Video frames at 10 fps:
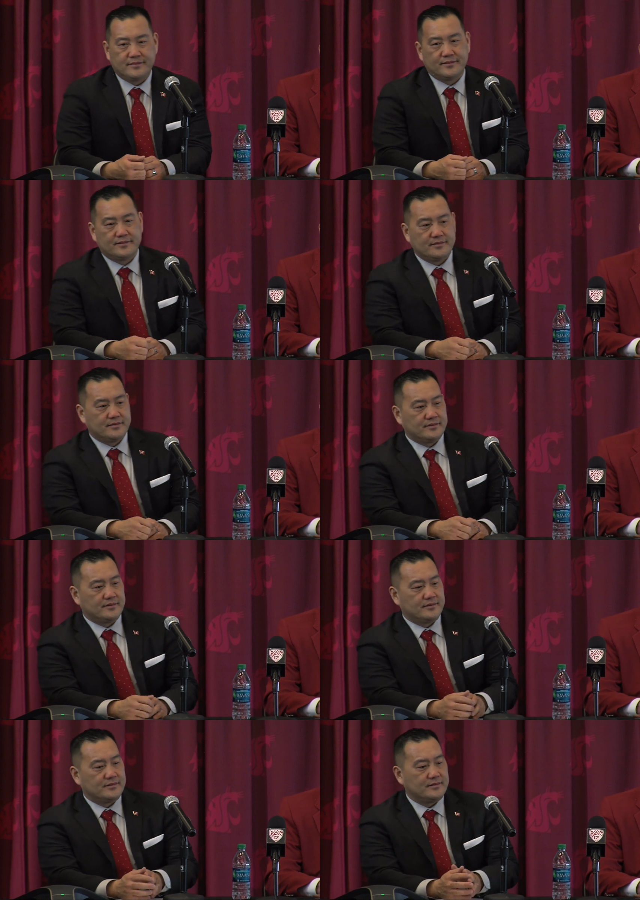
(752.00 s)

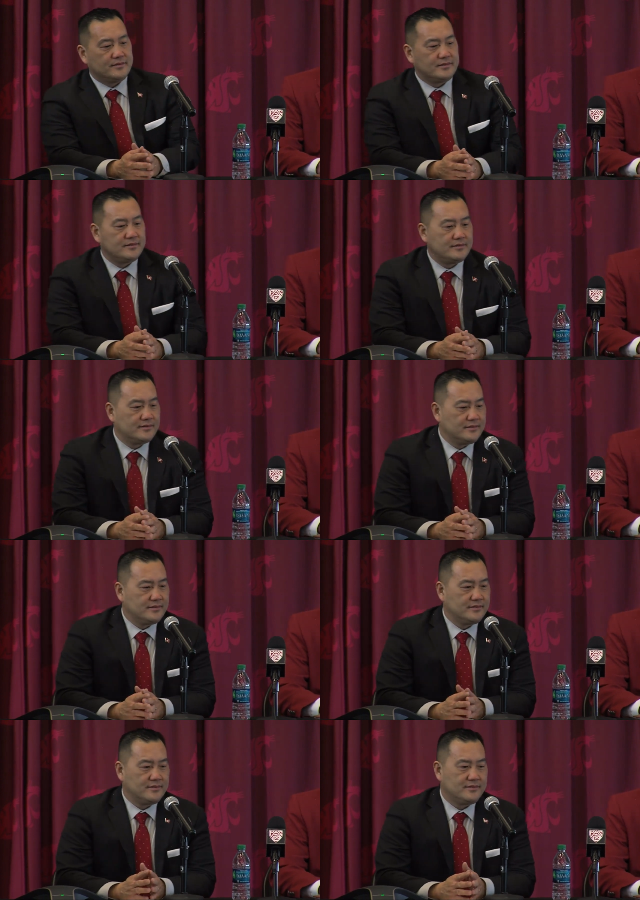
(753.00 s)

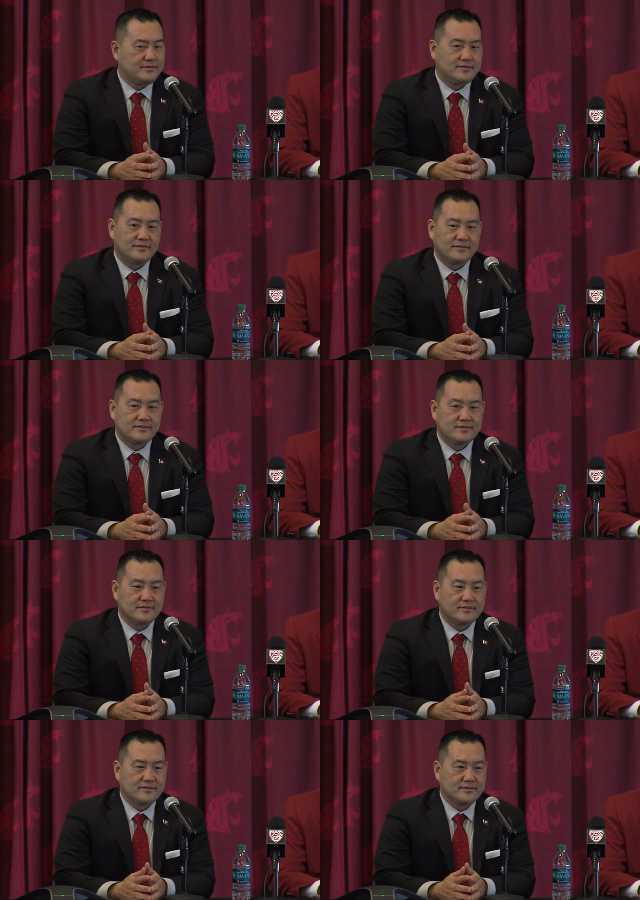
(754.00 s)

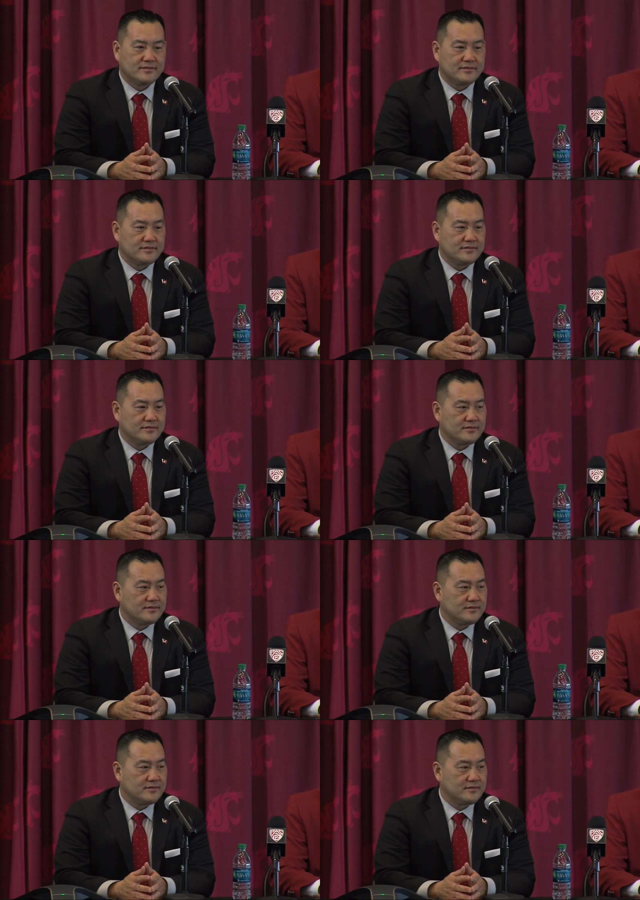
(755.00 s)

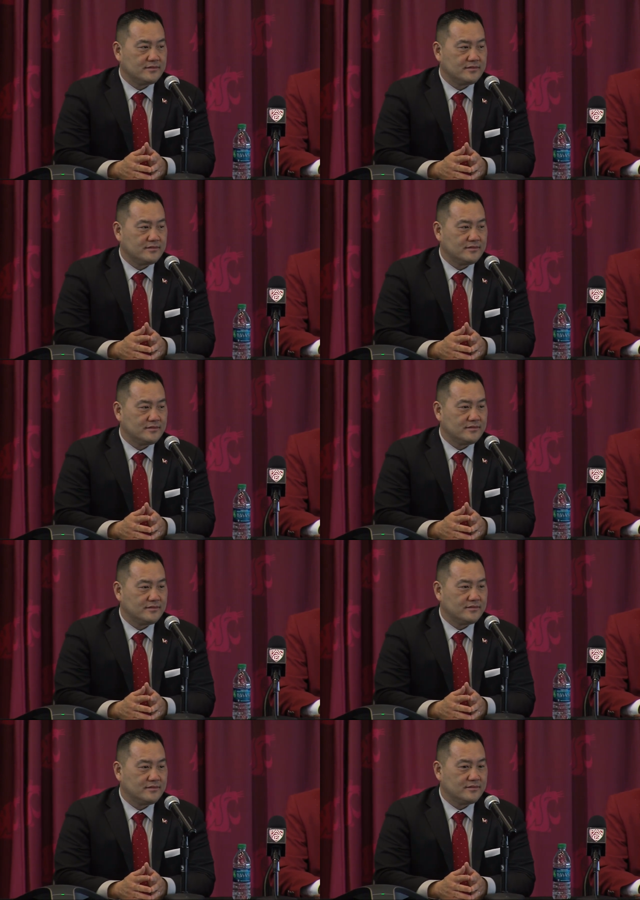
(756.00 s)

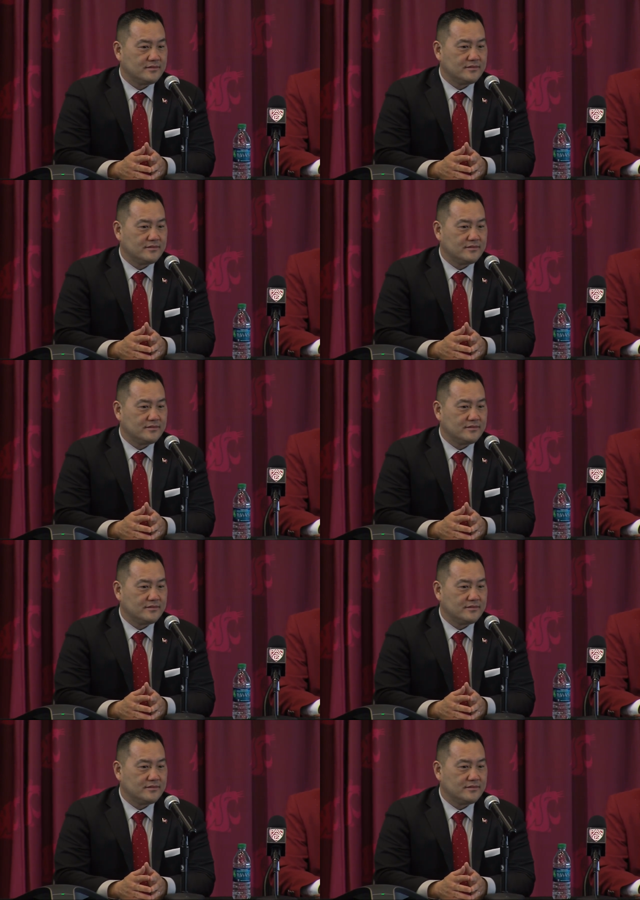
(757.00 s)
[no speech]